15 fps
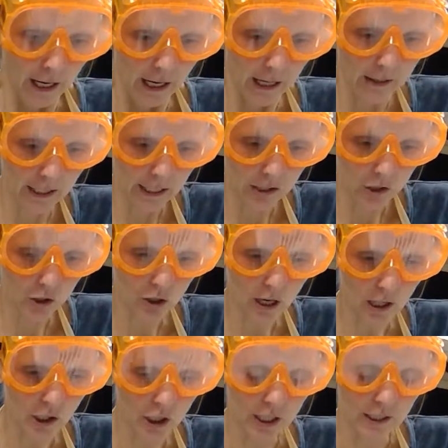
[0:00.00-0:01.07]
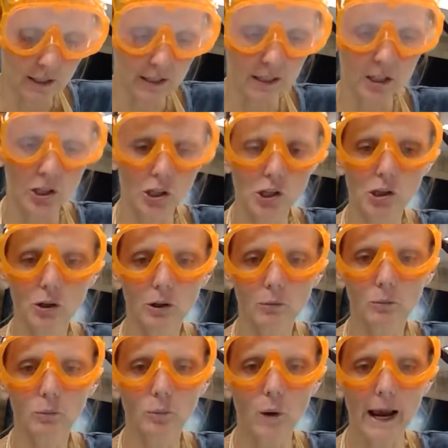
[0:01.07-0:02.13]
in the instructions, you're
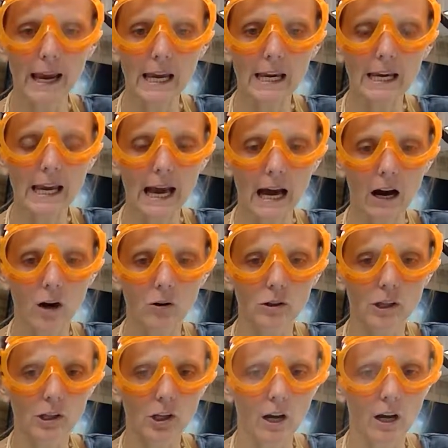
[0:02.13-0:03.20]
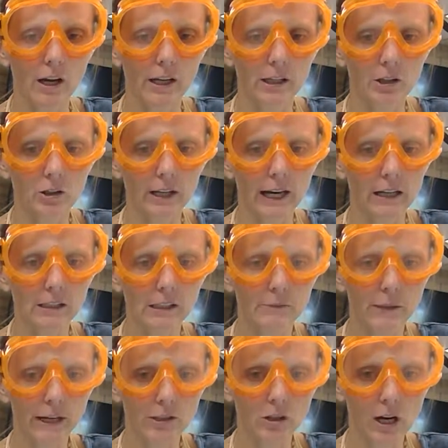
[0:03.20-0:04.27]
weighing out in your calcium
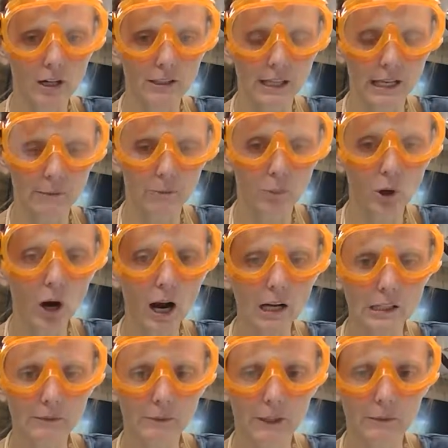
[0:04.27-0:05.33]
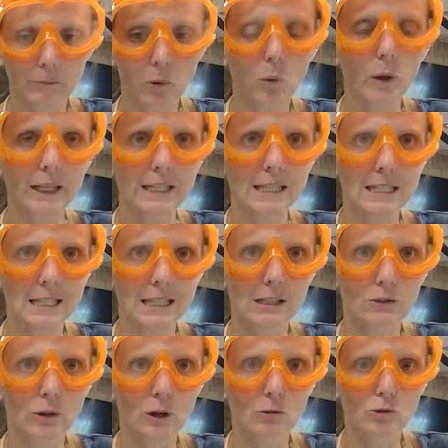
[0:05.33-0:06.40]
hydroxide approximately
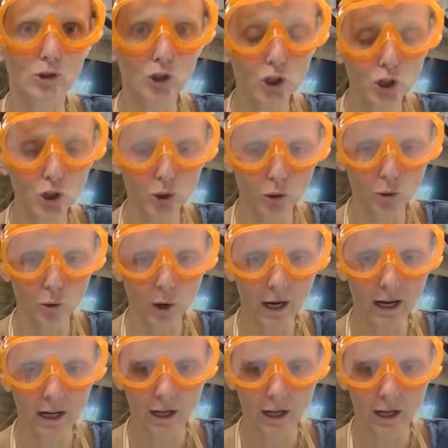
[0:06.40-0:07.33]
0.02